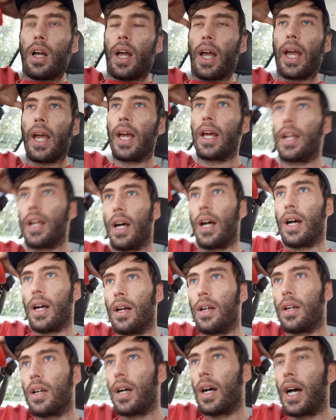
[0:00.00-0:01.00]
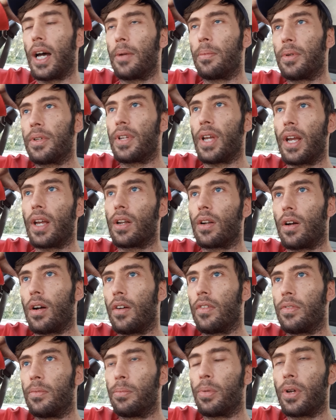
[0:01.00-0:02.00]
And I'd been taken
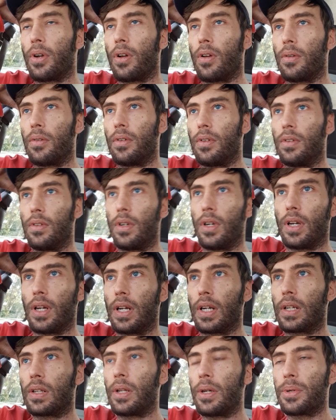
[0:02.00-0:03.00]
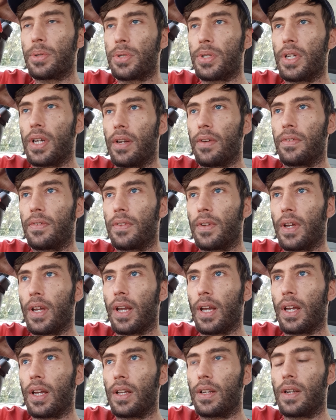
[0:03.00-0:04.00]
off and put on close shift,
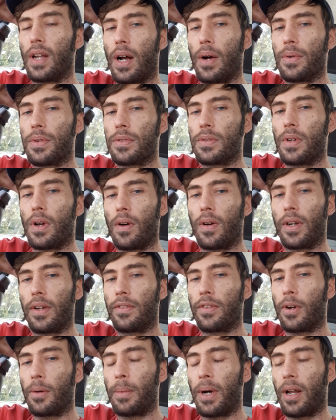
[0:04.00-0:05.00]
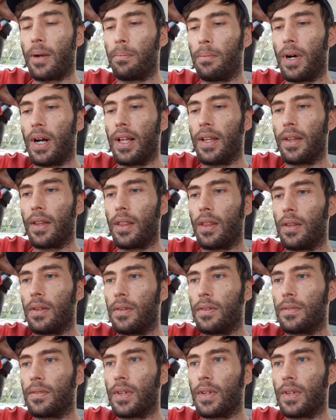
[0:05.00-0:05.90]
and I was on it for about a month.